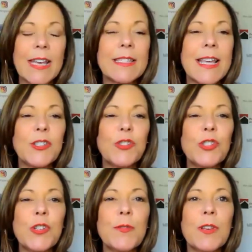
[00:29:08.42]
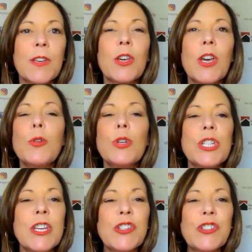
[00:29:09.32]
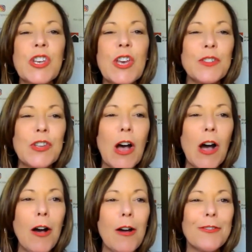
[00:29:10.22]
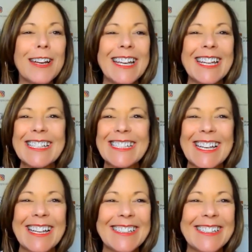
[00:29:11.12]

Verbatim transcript: so, that sort of yeah. coaching service heart, really, isn't it?